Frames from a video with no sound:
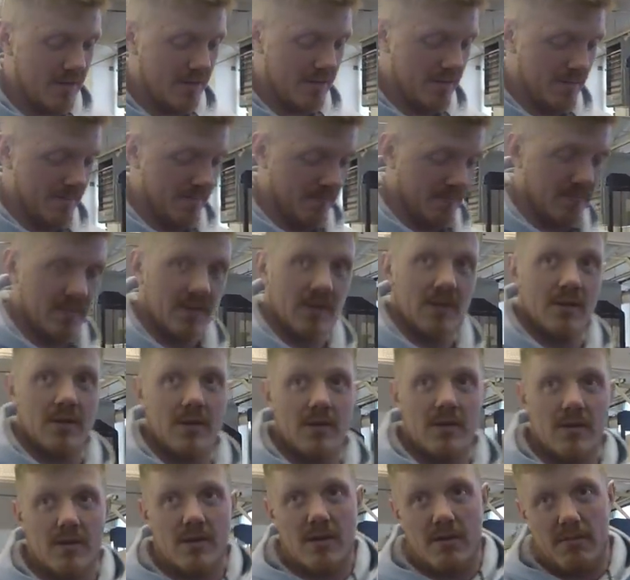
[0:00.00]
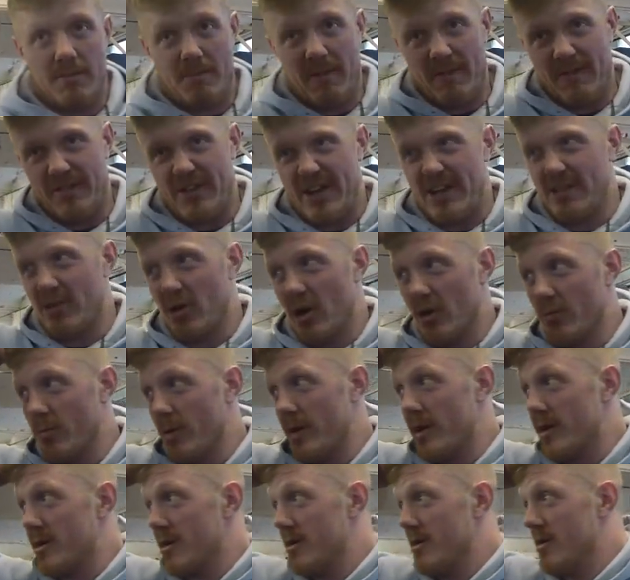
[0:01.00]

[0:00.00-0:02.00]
Alright, good. Do a deload week.